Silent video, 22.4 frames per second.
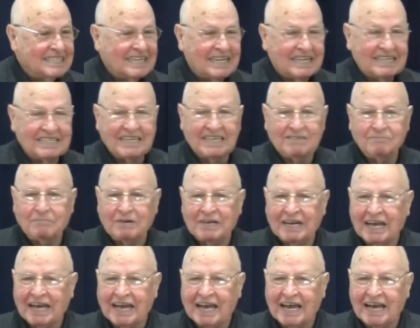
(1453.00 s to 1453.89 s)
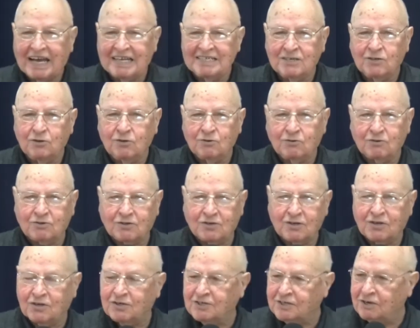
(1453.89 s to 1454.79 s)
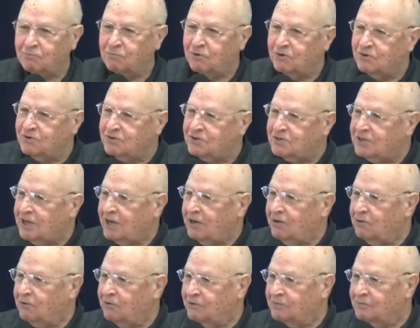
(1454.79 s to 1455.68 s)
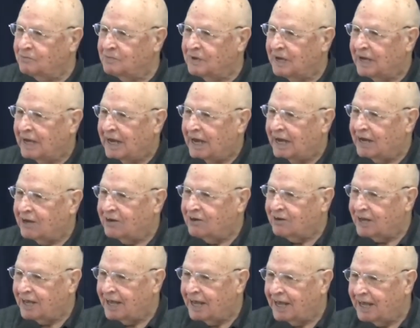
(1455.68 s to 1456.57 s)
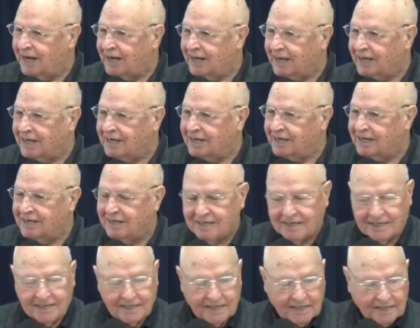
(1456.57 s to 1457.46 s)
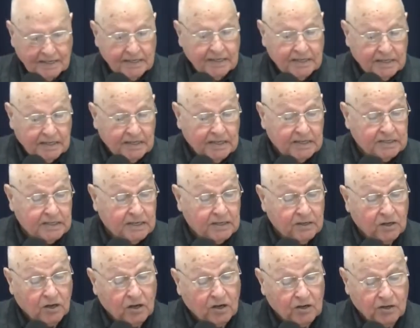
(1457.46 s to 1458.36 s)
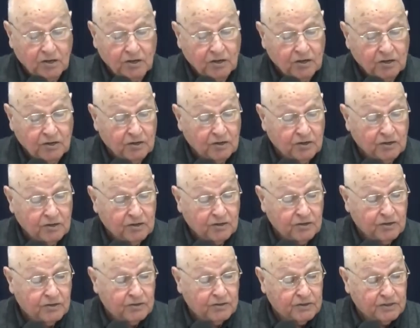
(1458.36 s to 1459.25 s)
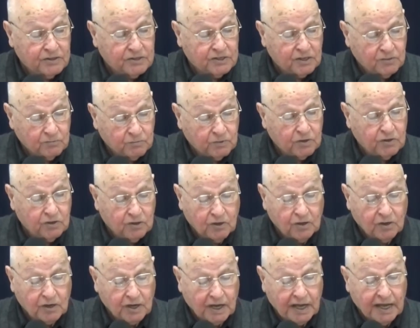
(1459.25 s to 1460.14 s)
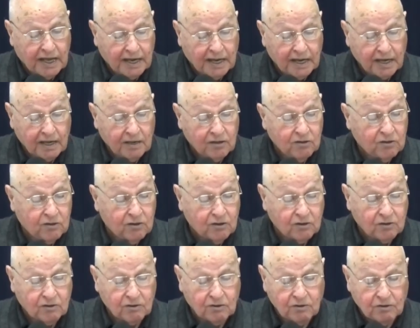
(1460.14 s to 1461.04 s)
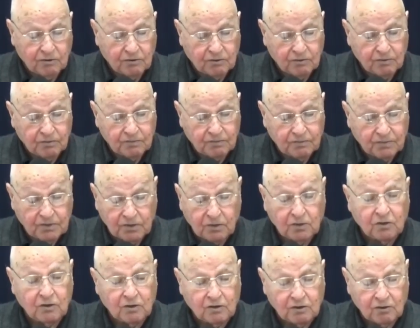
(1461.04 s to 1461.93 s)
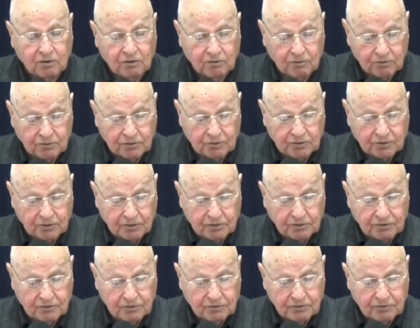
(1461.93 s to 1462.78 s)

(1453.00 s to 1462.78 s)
I said, but I can't go to church. I'm going to stay home. I got a headache. He said, oh, no, no, no. He said, when you got a headache, you got to go home. You got to go to church.